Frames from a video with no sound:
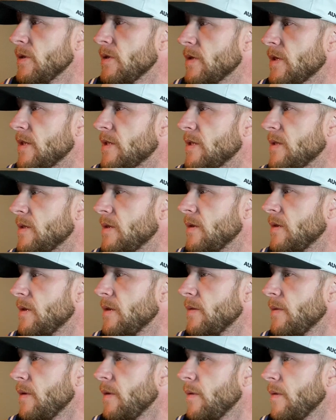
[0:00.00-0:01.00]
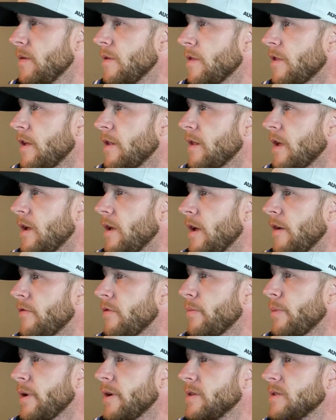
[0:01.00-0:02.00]
This is the thing that
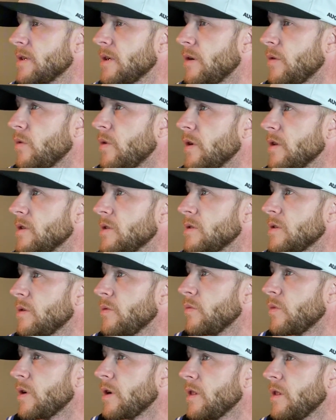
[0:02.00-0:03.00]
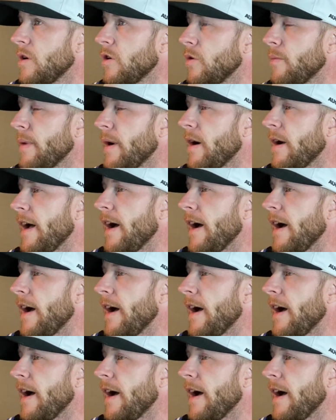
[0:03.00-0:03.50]
everybody's gonna want to know about.